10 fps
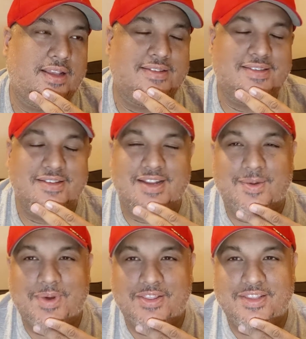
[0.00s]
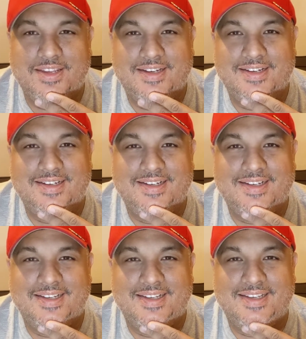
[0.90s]
It's still not my thing.
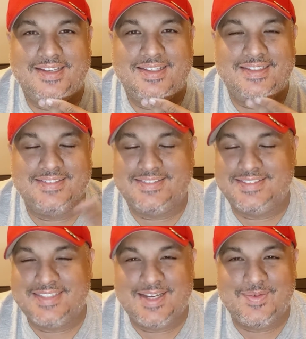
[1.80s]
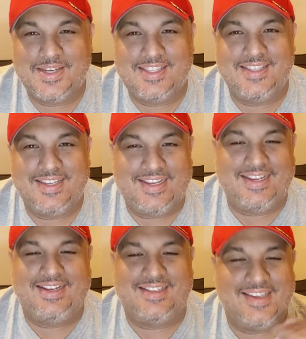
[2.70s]
It's just not my
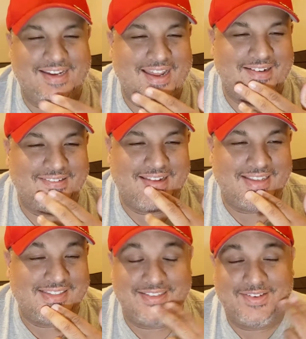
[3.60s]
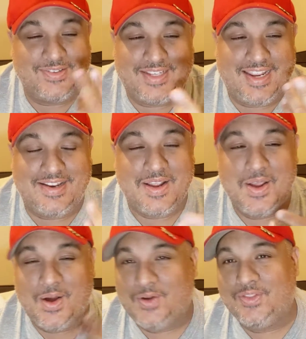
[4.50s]
thing. Like I still don't get
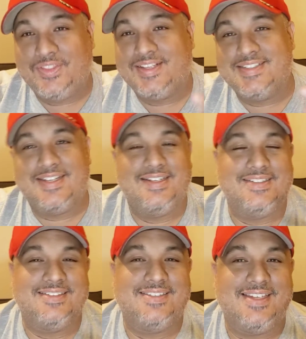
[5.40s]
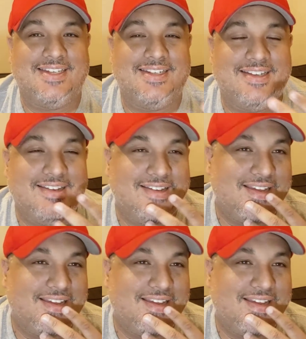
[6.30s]
all the things that I just said.